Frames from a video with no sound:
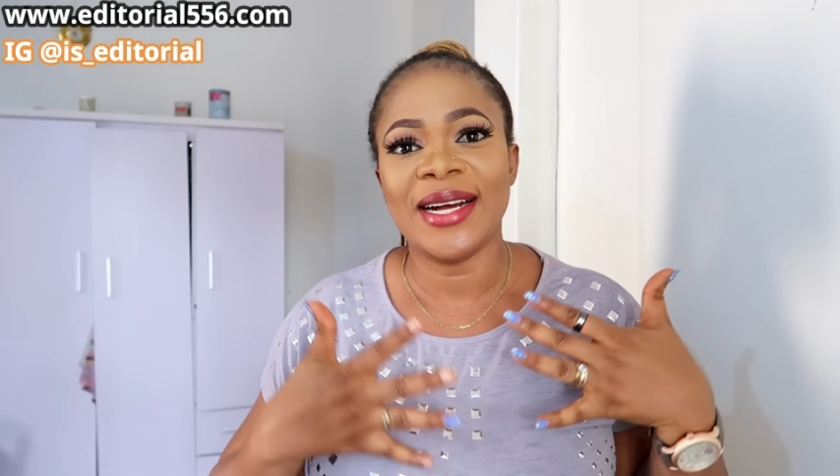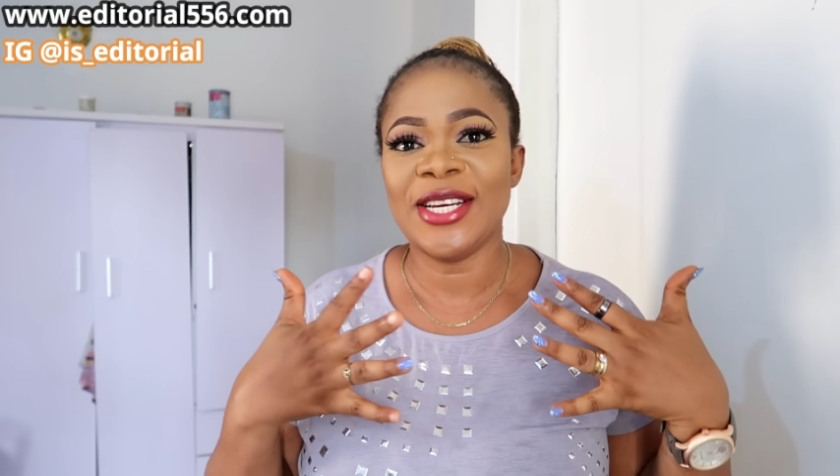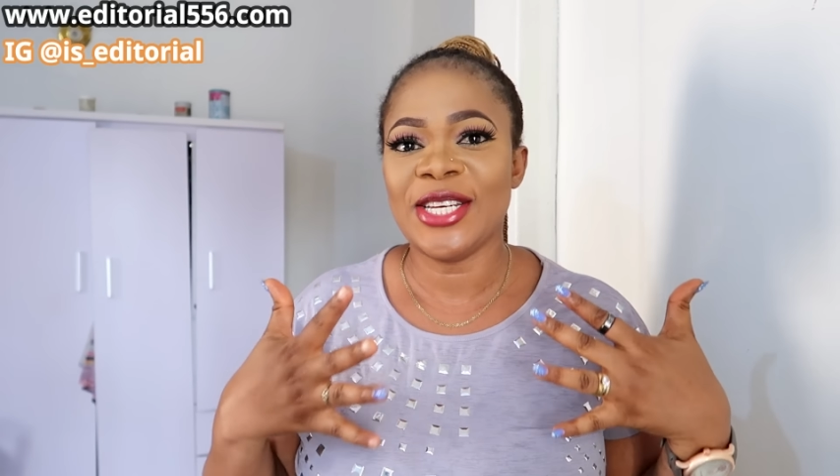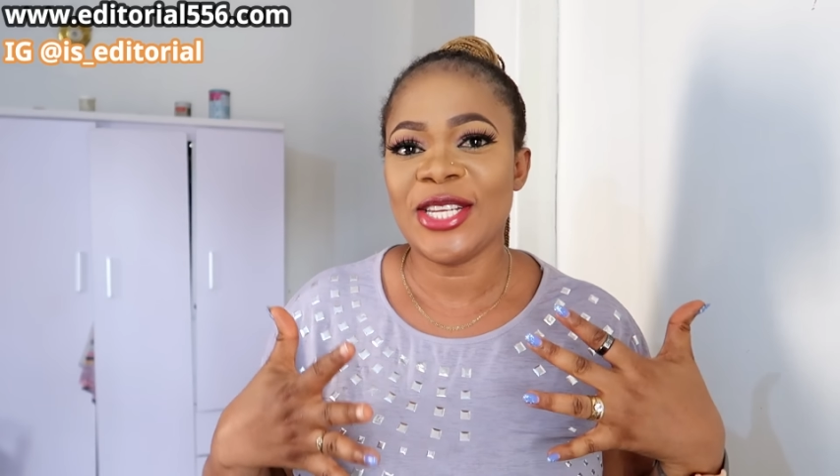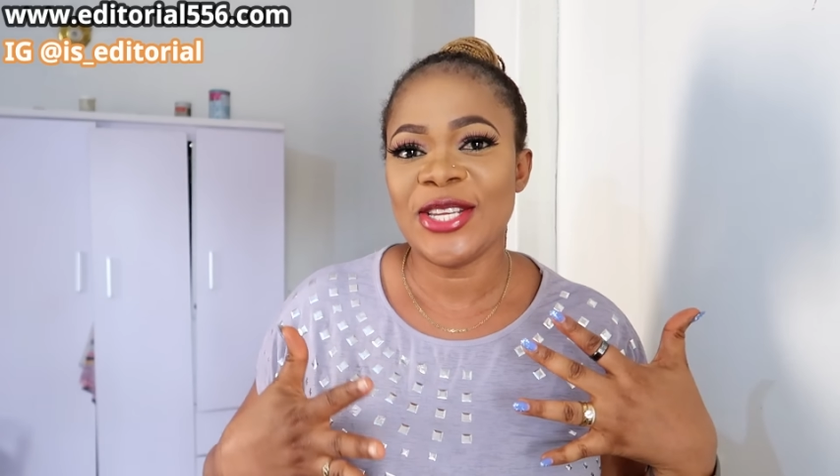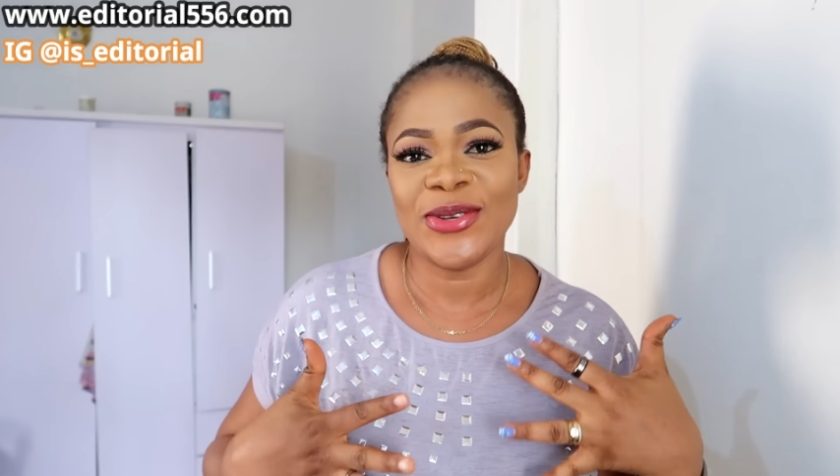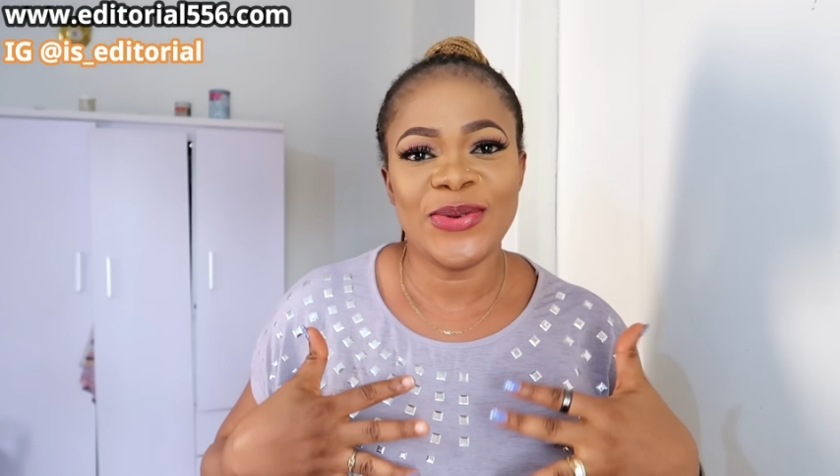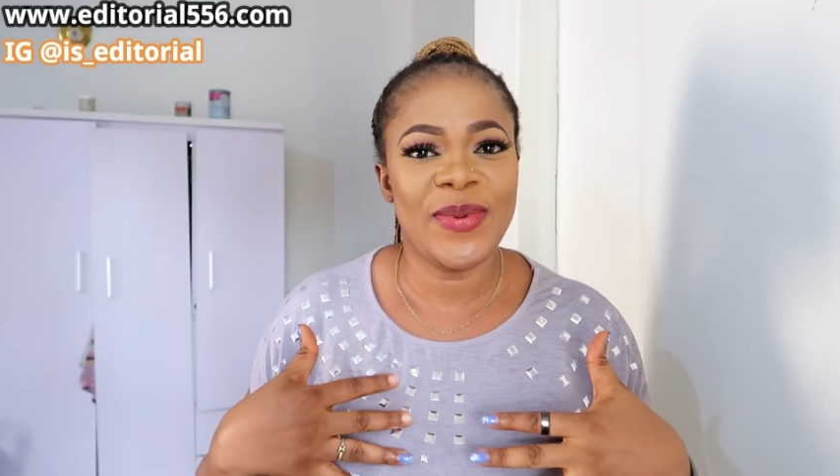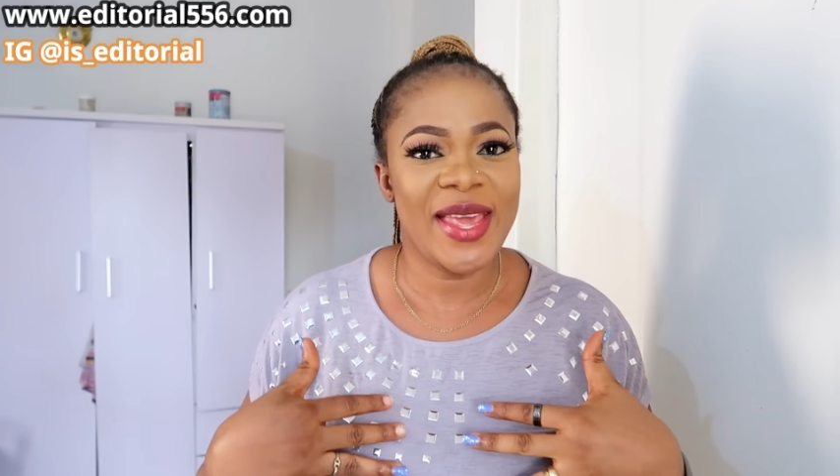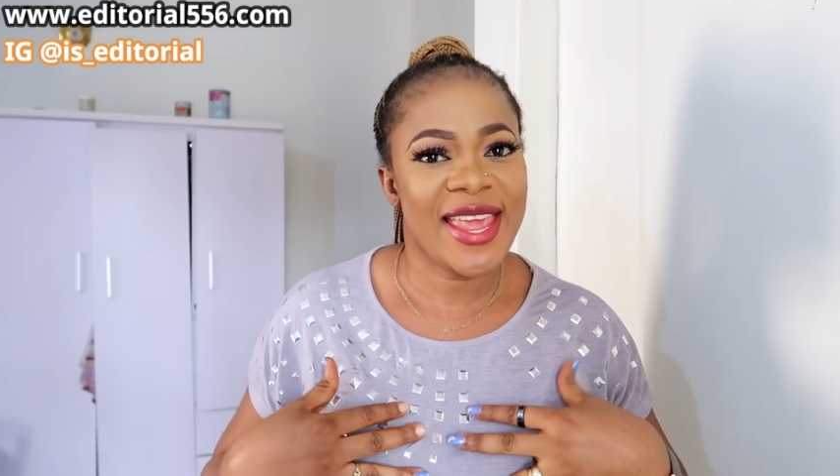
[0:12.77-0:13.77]
a
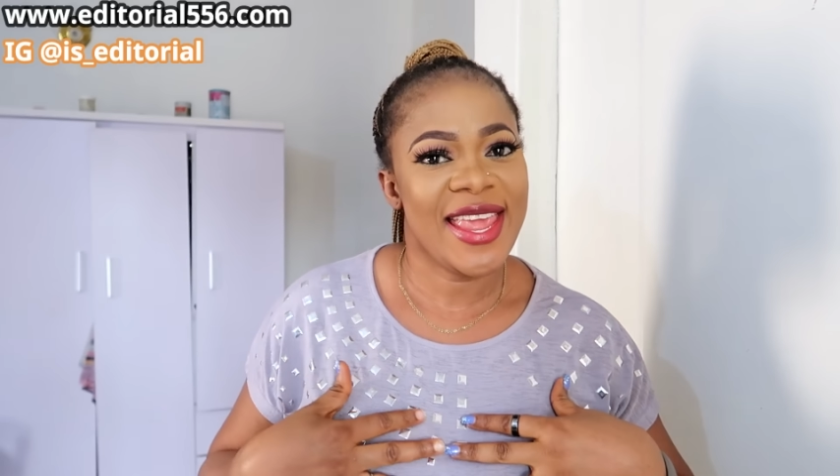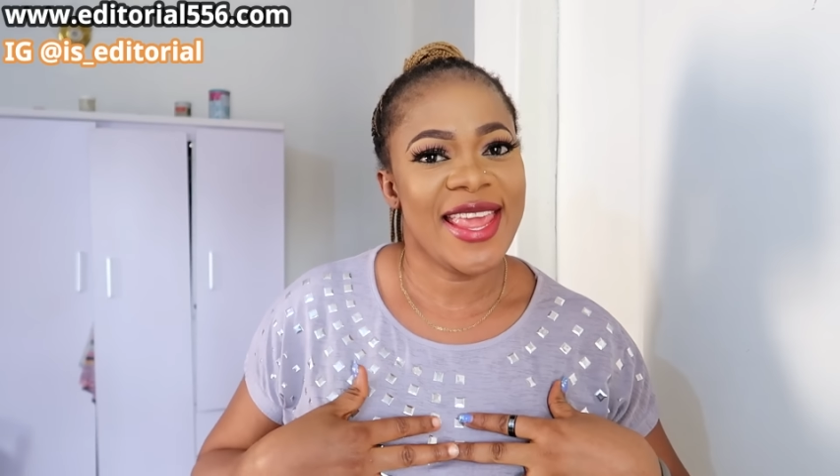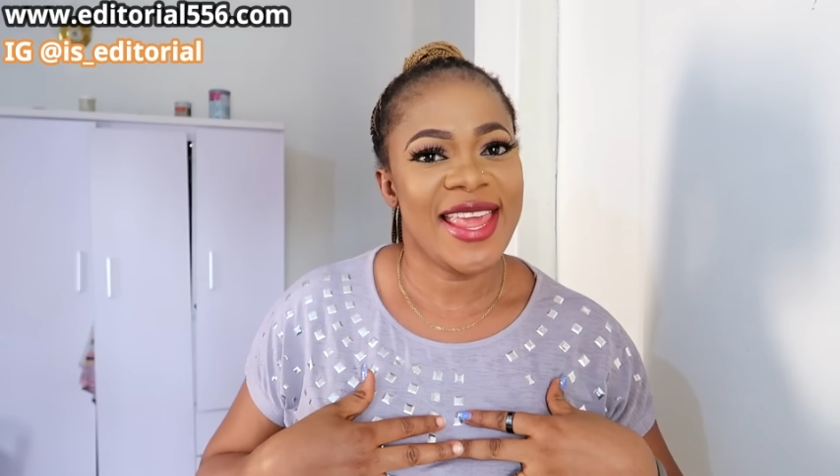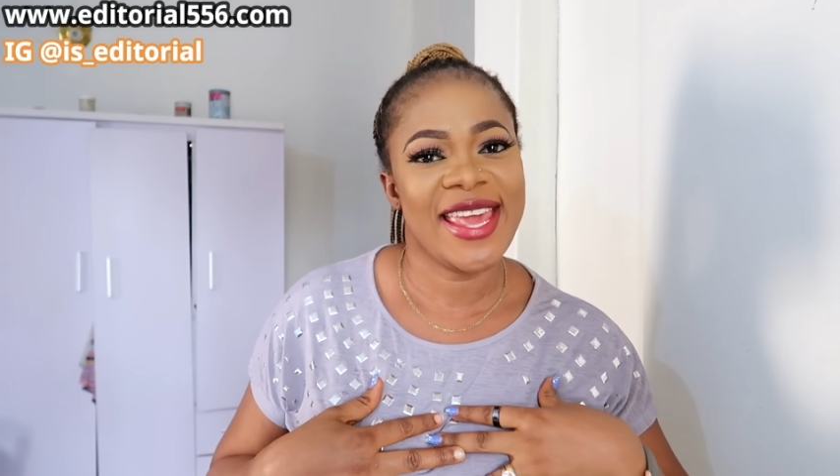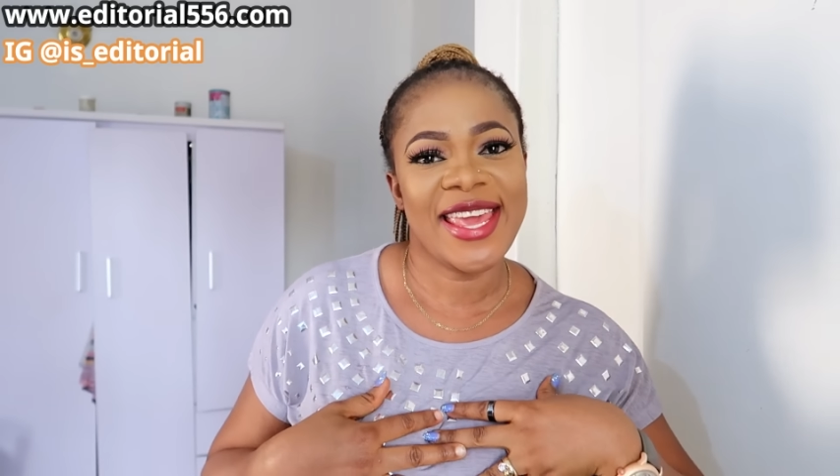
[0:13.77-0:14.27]
newbie